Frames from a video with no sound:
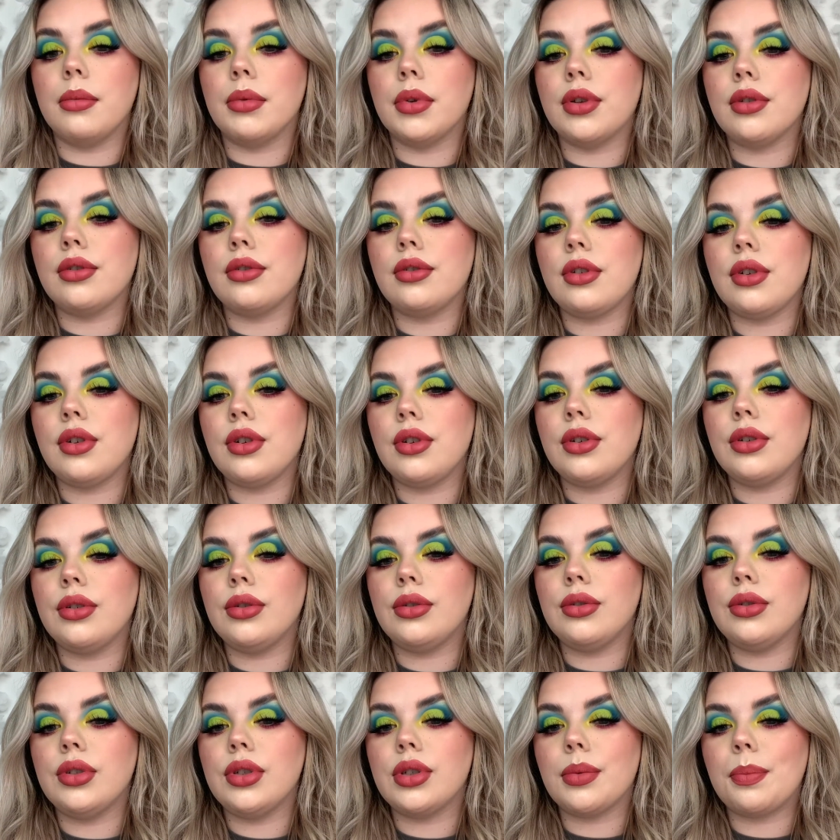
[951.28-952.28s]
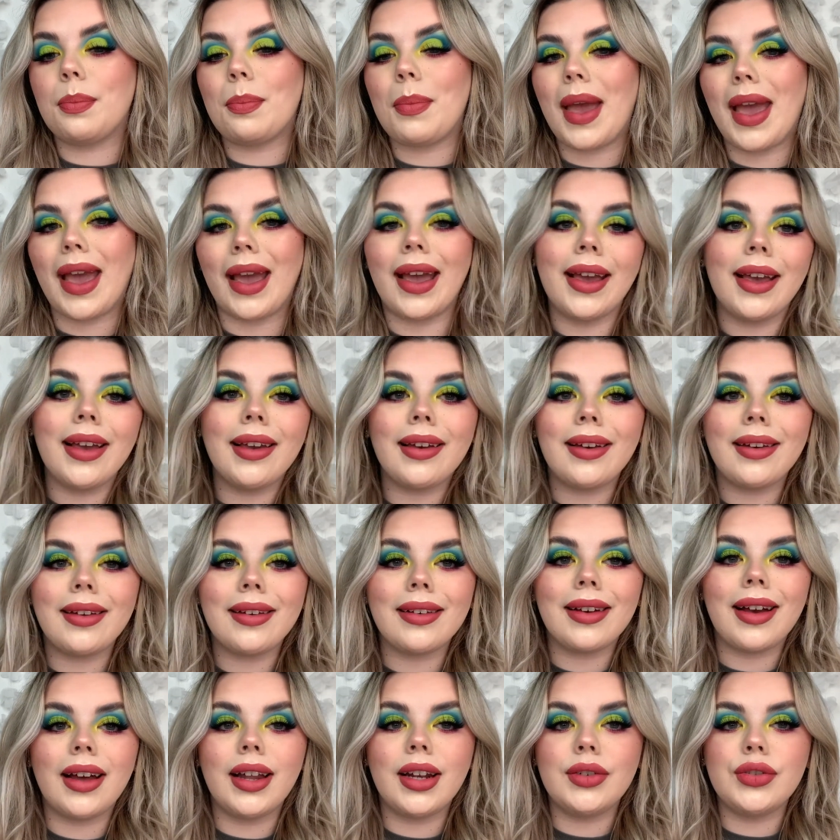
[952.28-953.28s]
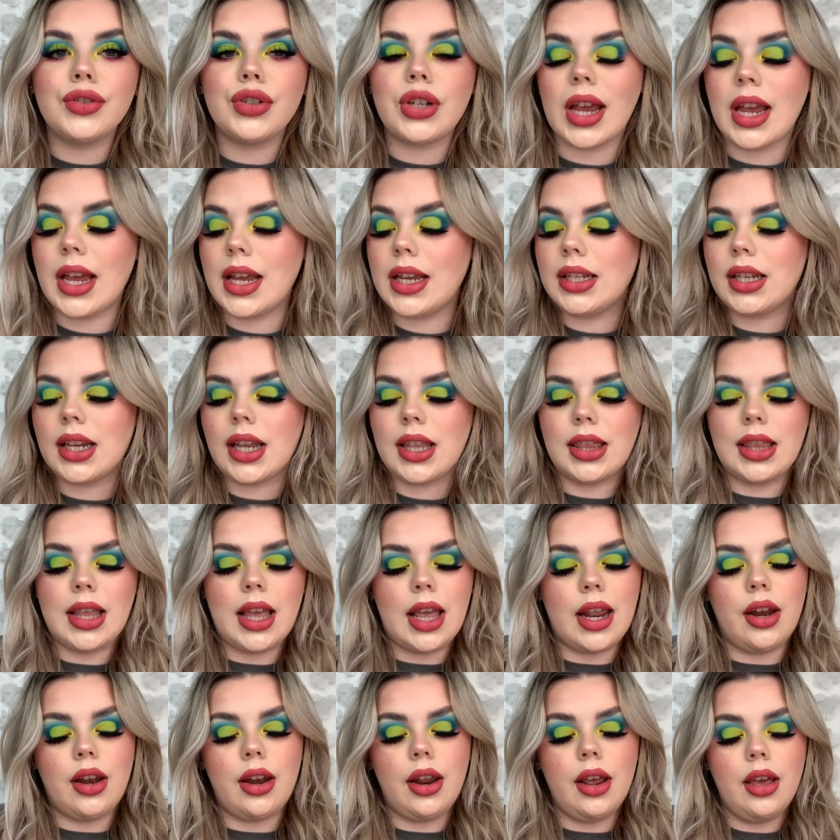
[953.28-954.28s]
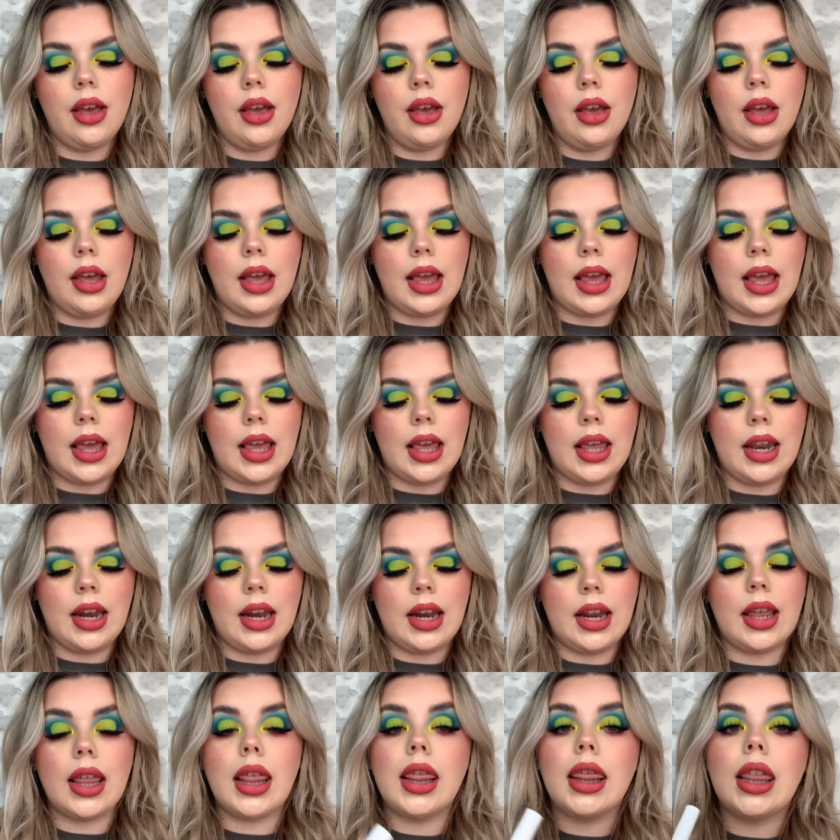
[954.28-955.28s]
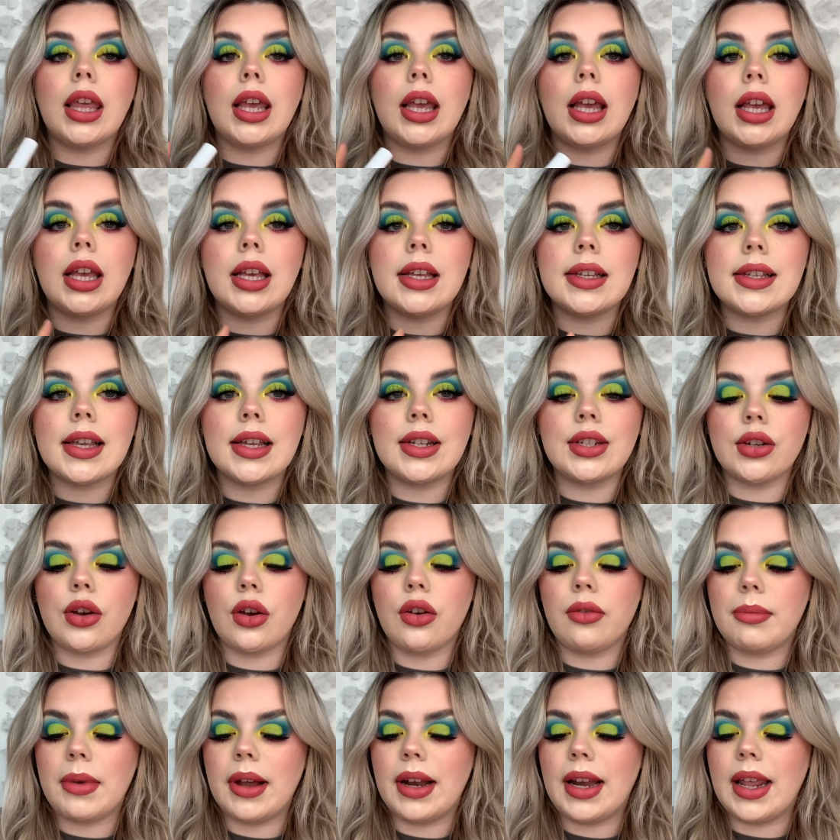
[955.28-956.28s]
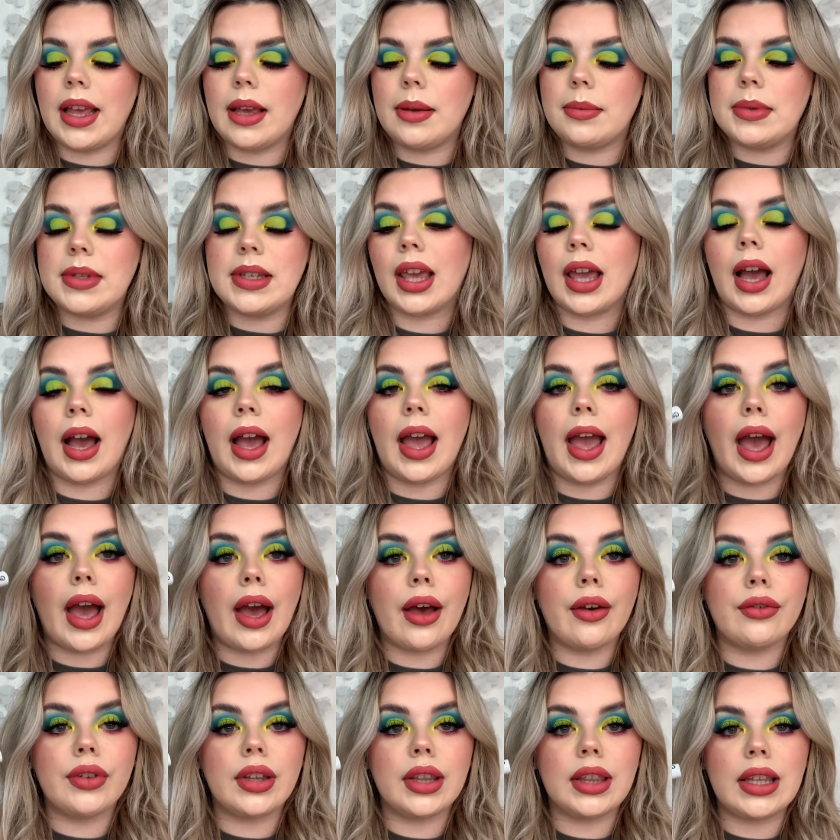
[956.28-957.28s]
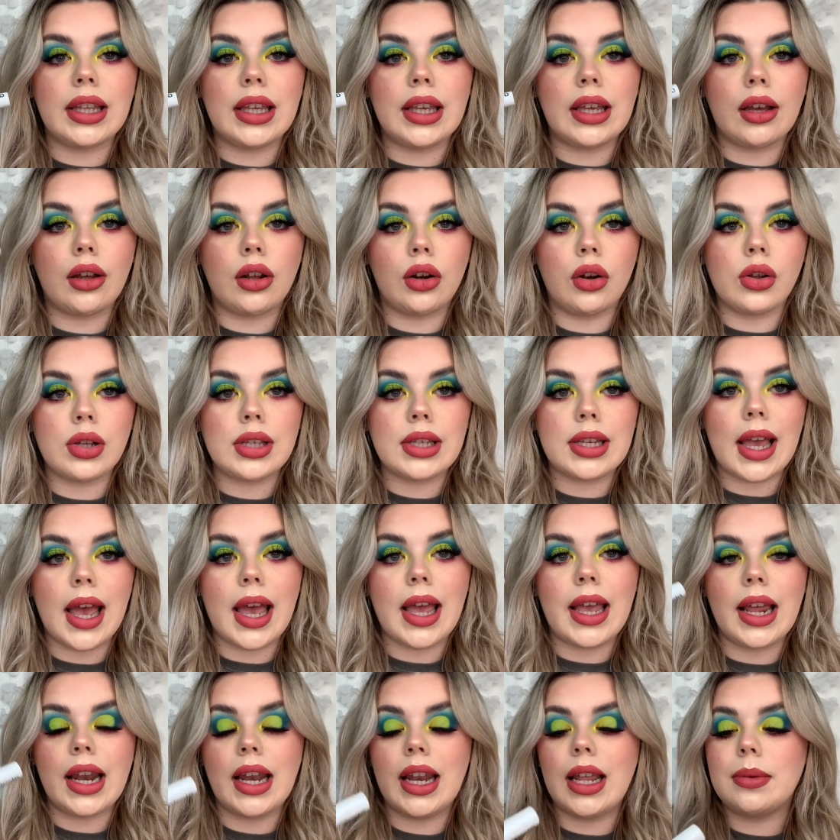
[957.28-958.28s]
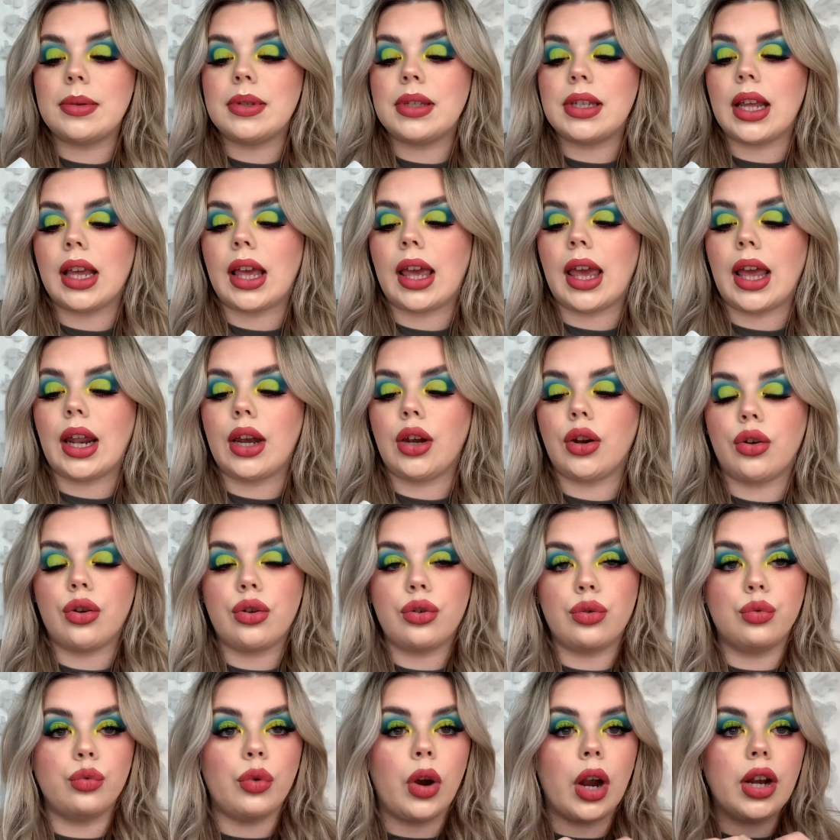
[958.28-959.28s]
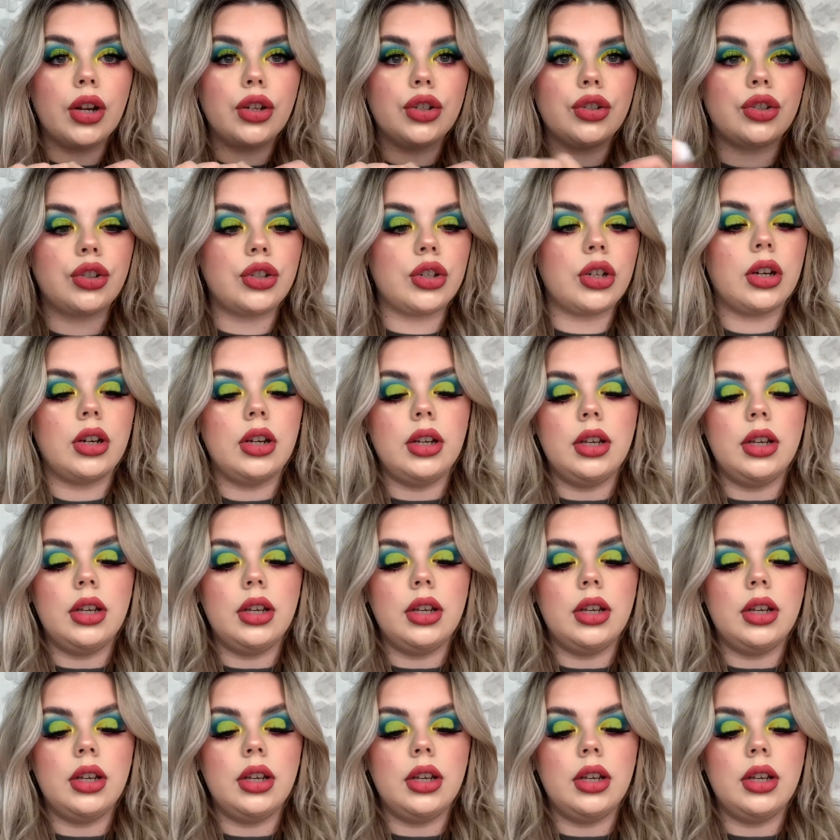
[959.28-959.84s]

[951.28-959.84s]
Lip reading: nude pink kind of shade, and then in the centre of my lips I have the Glossier lipstick in Crush